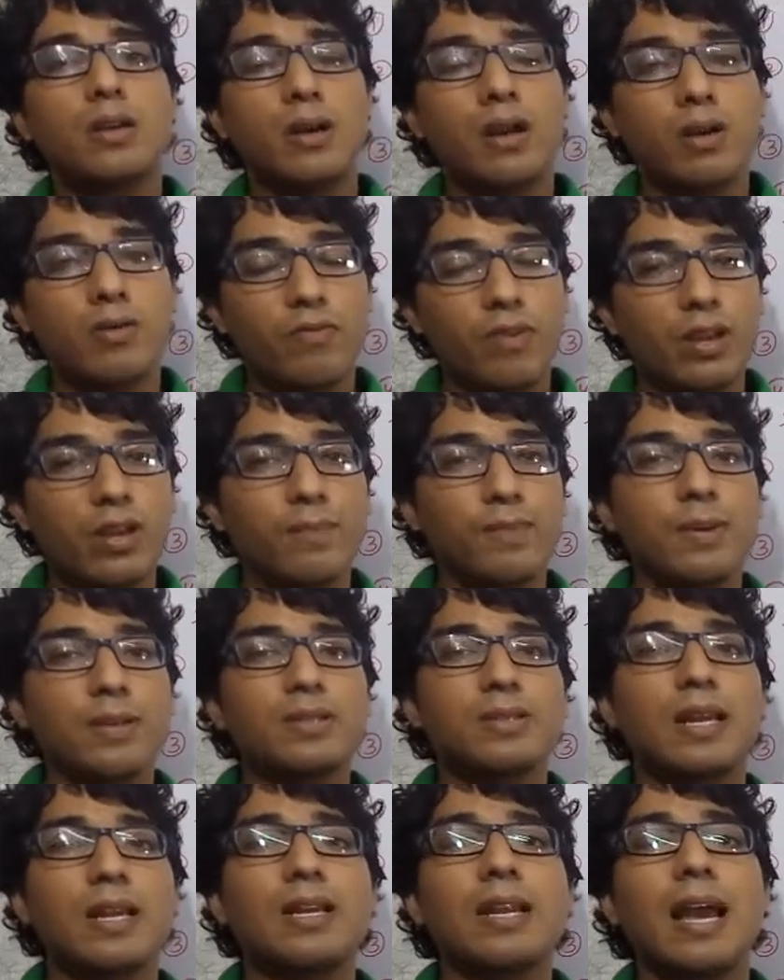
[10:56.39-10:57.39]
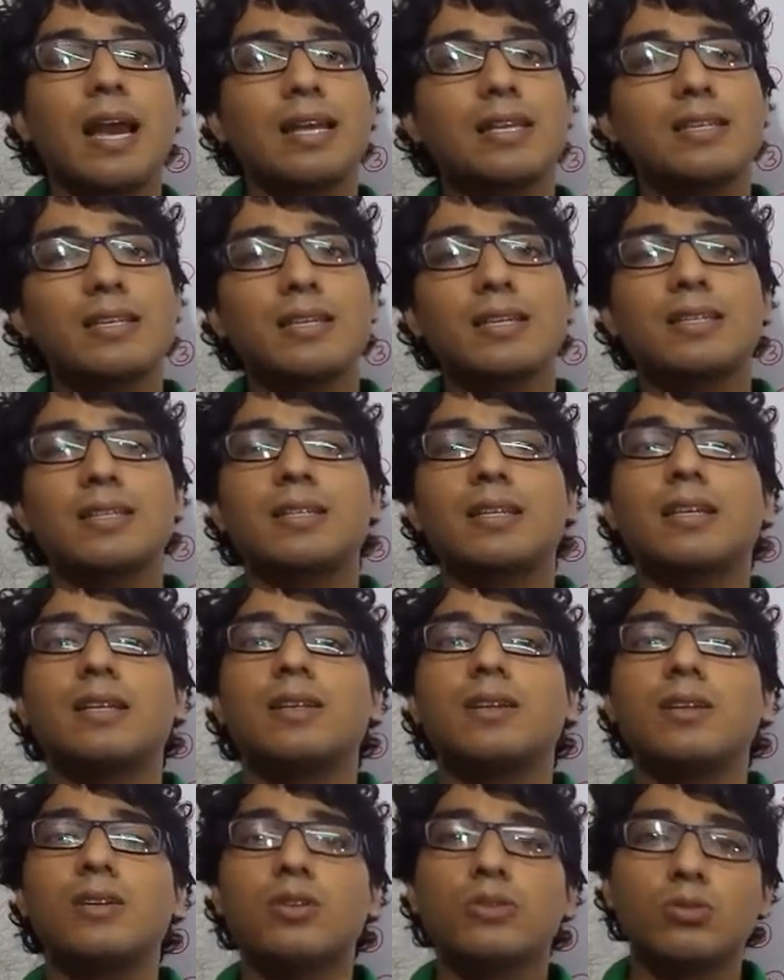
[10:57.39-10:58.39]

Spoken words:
1% IGST.